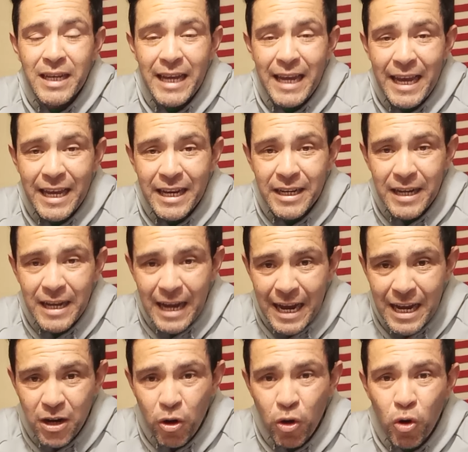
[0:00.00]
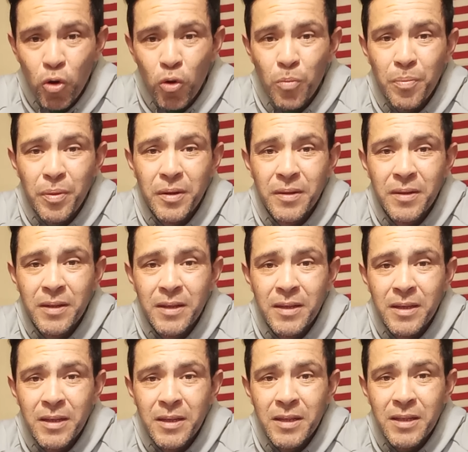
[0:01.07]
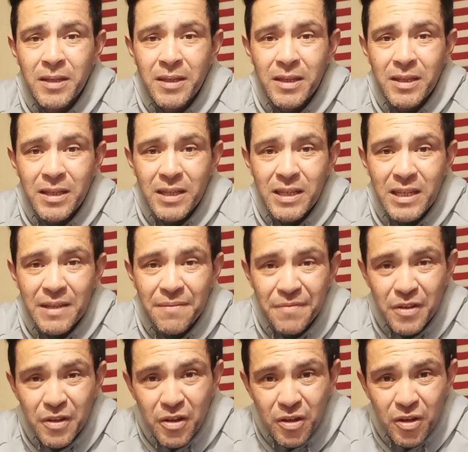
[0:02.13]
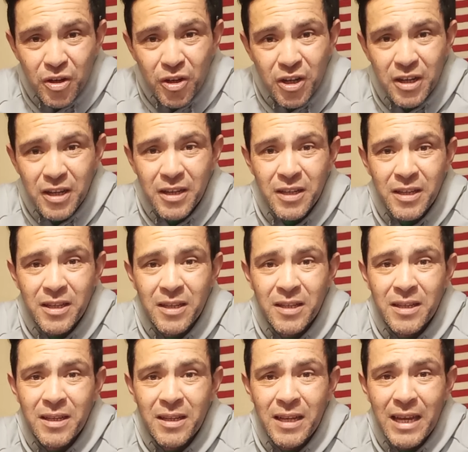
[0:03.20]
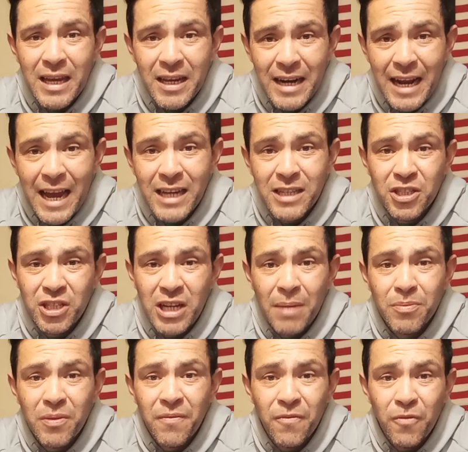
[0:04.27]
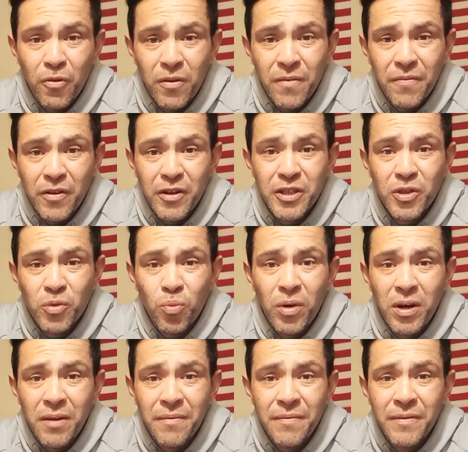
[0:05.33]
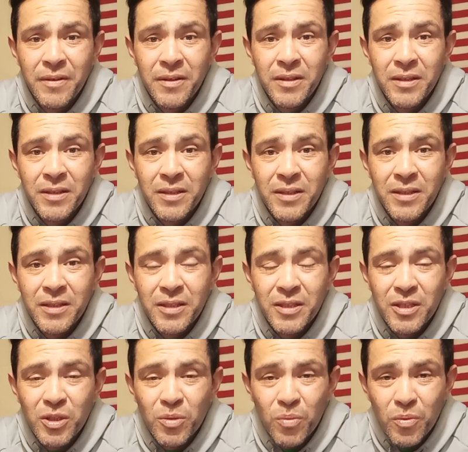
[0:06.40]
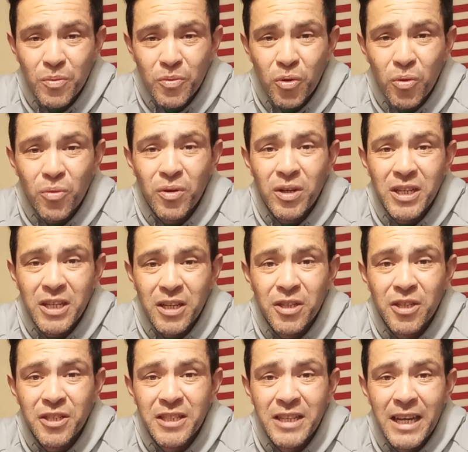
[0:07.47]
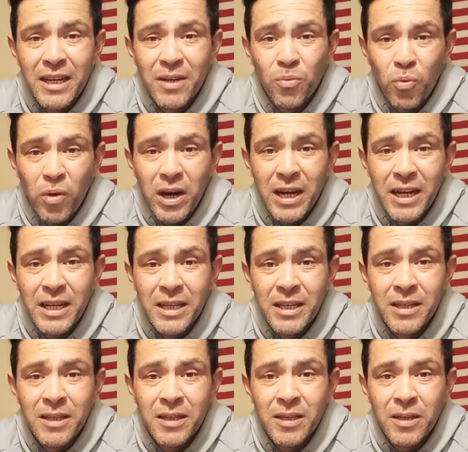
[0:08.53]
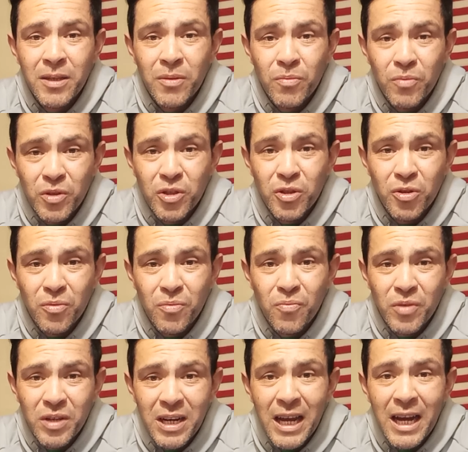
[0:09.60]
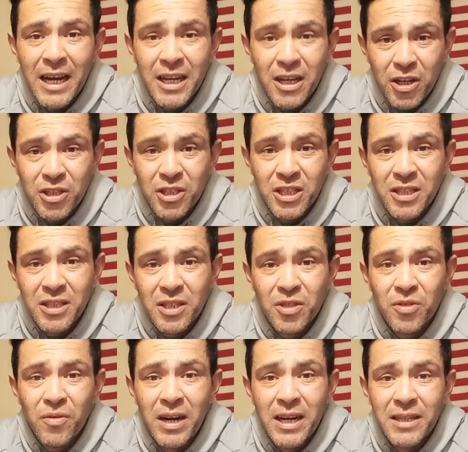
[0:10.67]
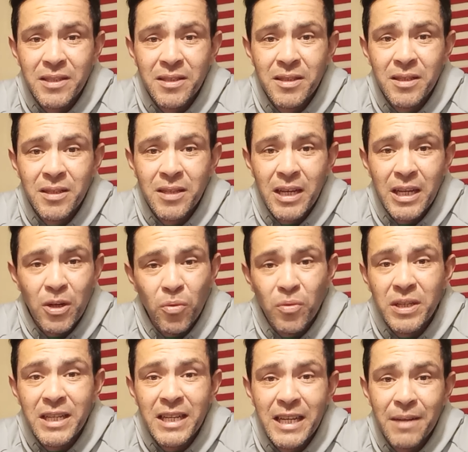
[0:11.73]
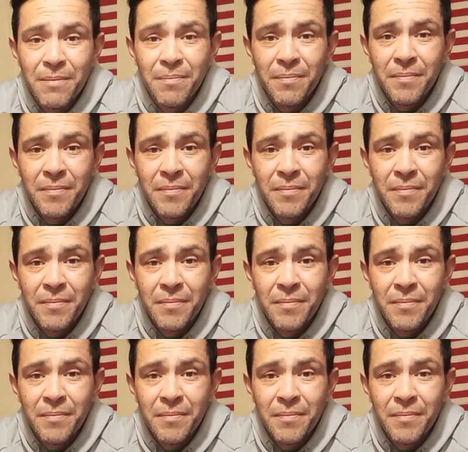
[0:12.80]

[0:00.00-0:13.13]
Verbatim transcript: And I hope if you can look at Acts chapter 4, verse 12, you will totally understand why we should rely on Jesus Christ and only Him